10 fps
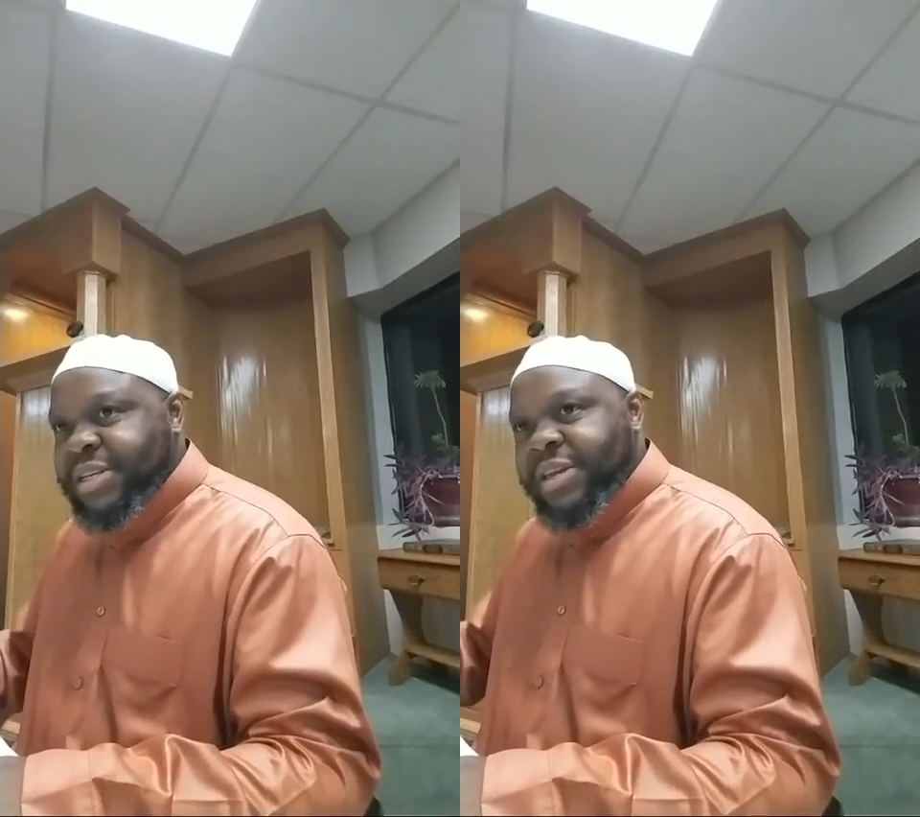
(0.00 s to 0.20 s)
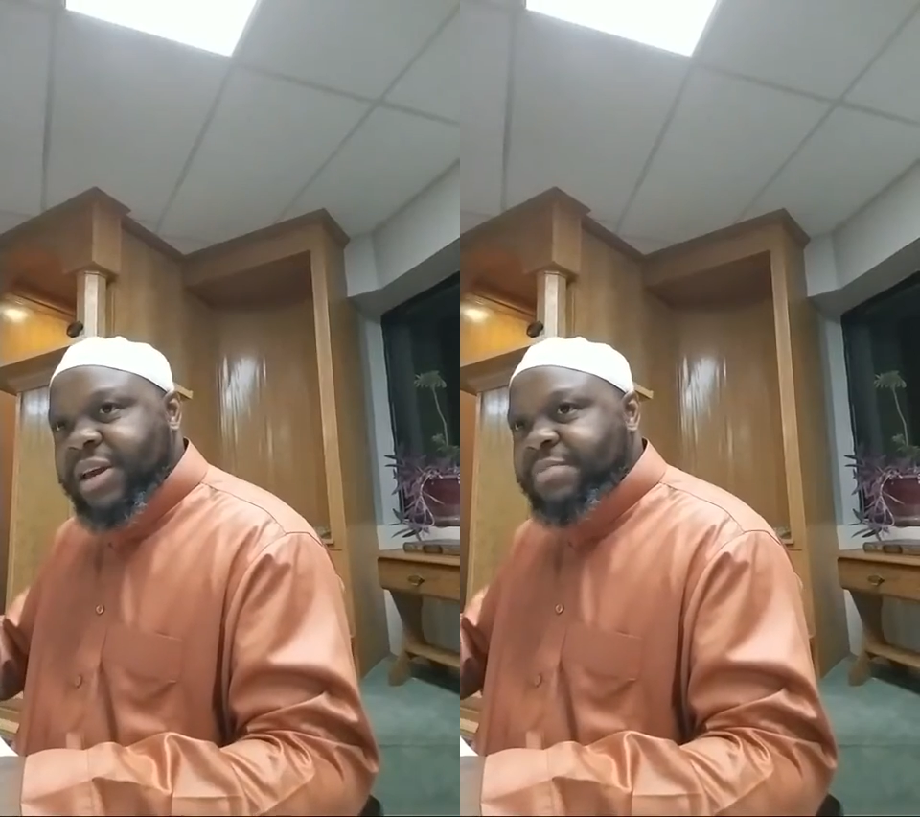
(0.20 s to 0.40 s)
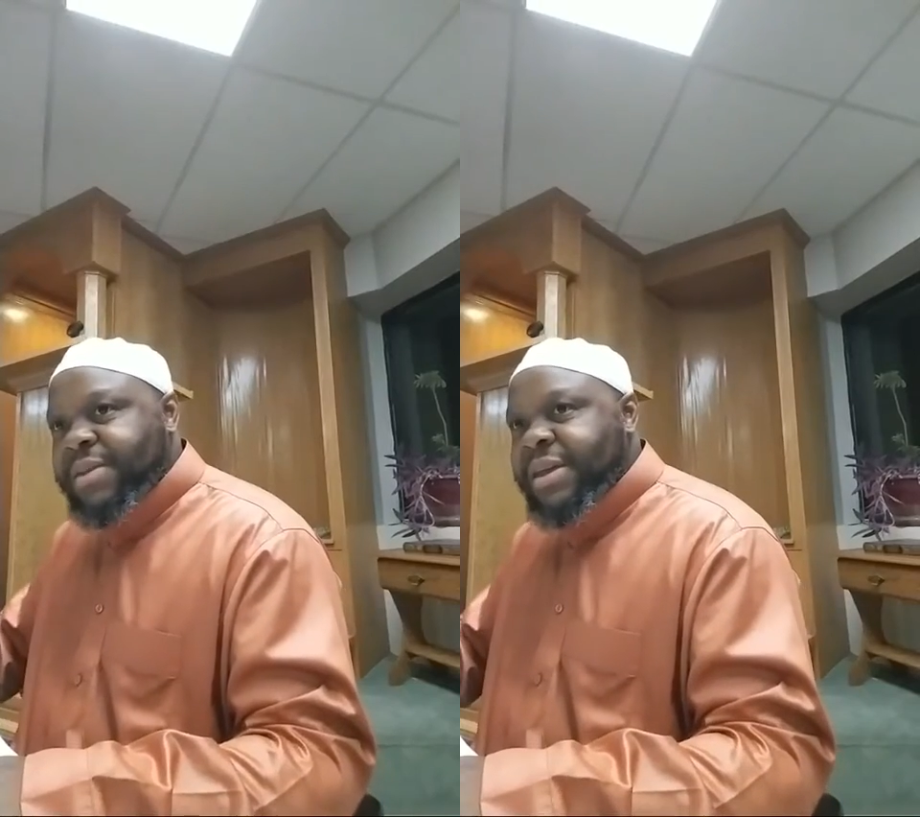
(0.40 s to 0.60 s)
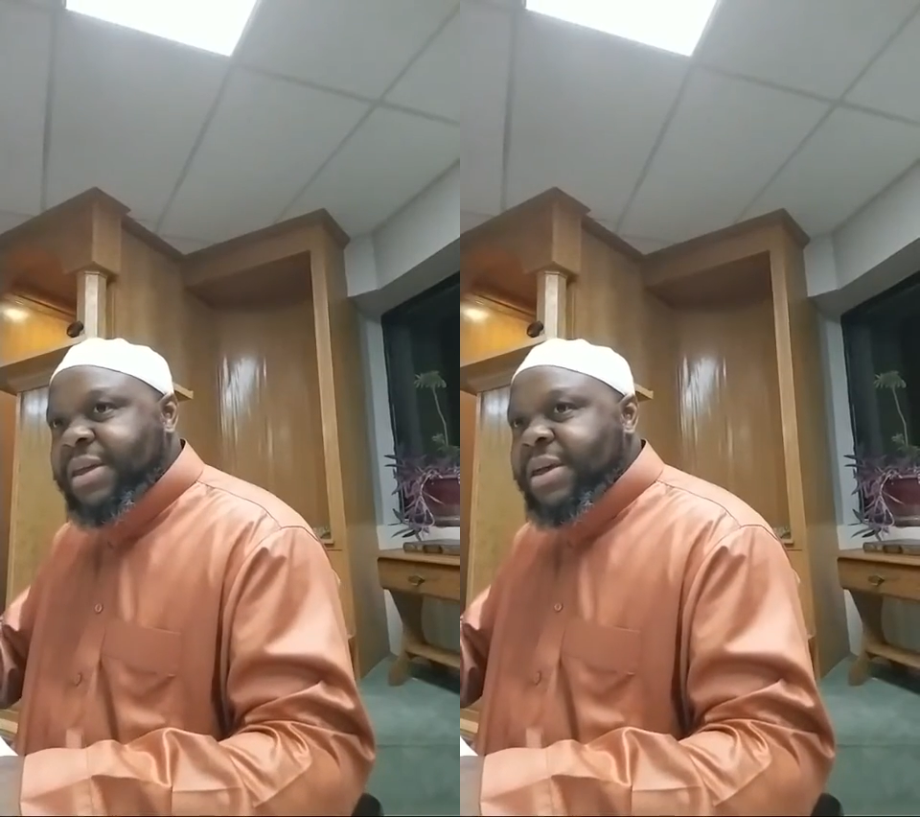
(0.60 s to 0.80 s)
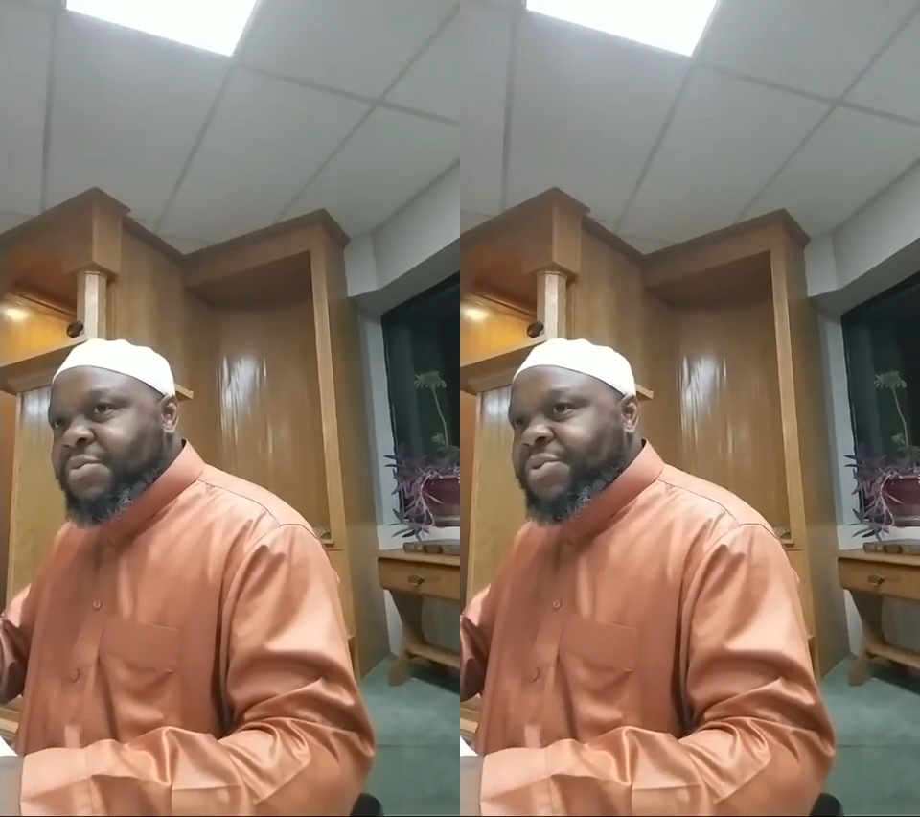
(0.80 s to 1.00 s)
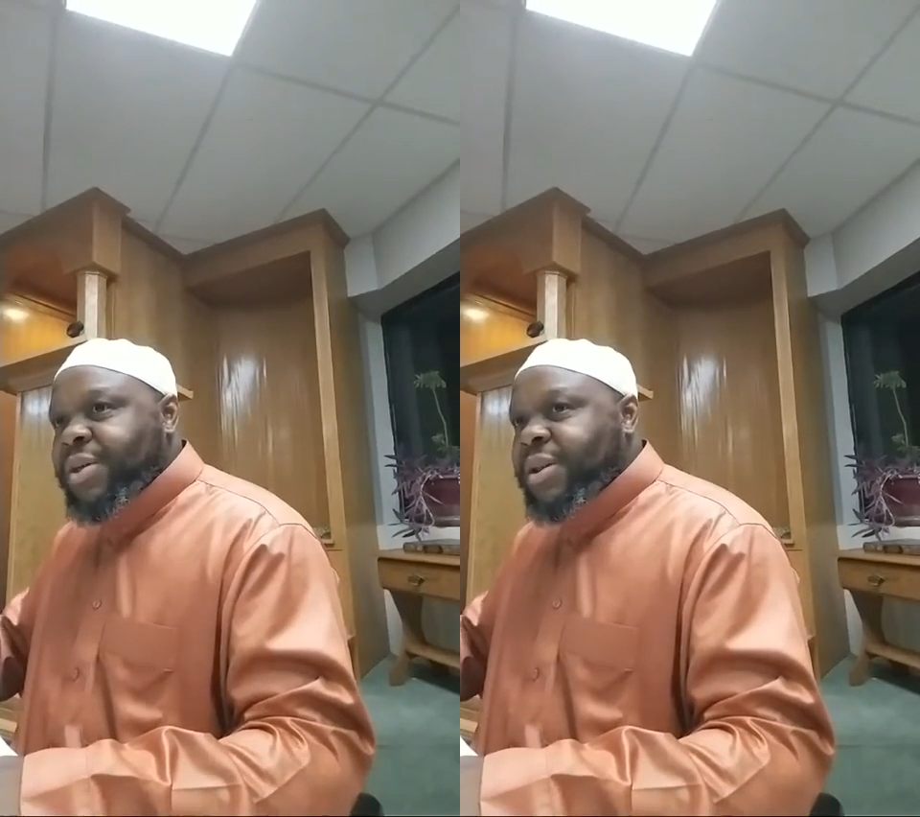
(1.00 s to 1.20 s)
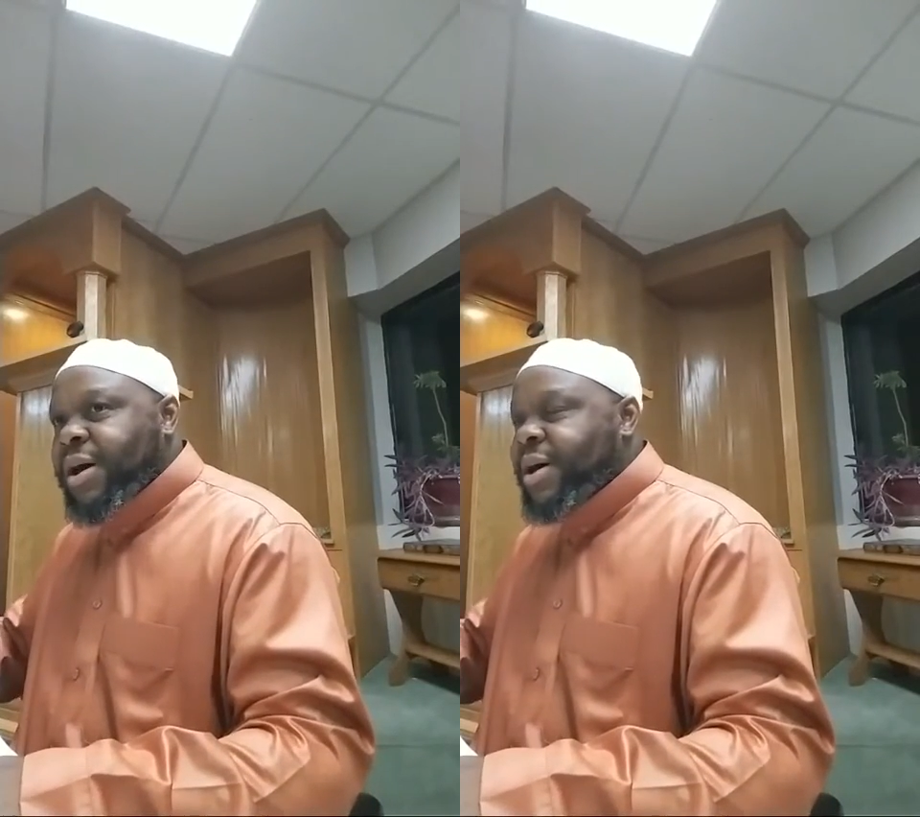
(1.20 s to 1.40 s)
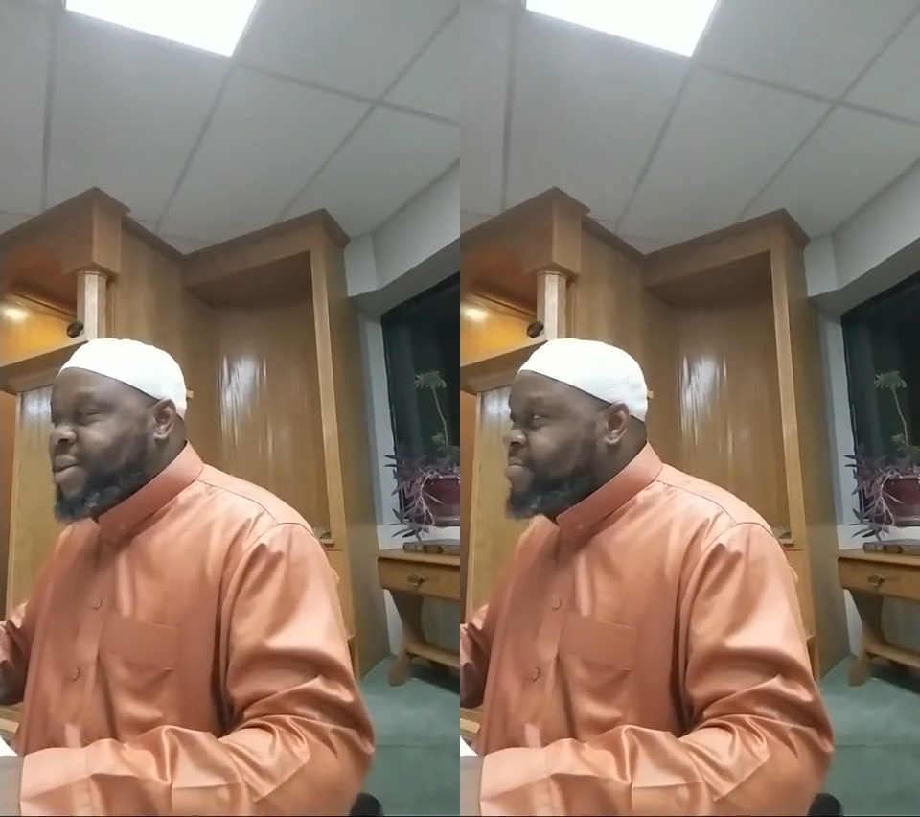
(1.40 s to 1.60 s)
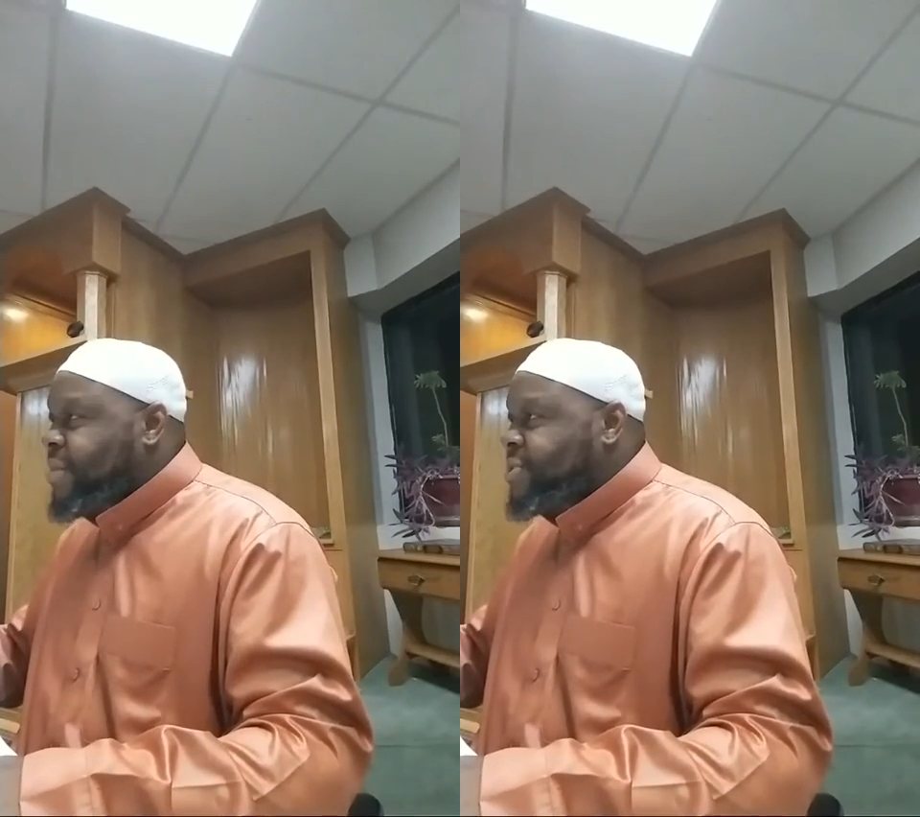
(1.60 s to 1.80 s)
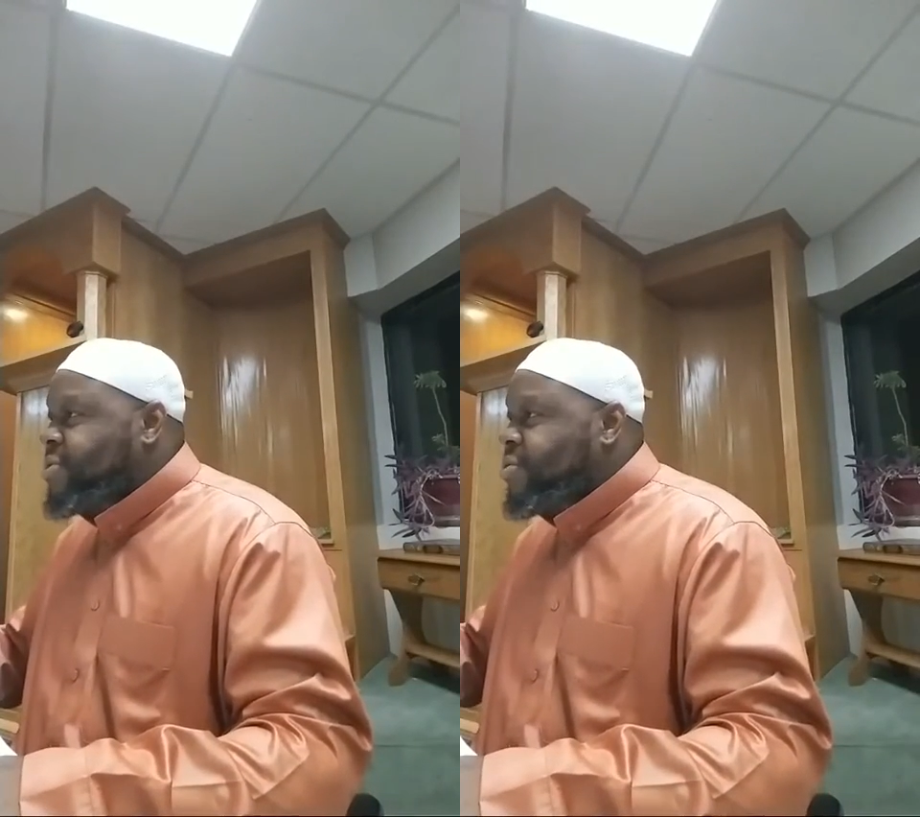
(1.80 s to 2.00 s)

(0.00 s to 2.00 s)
It's either going to be with Allah and His Messenger,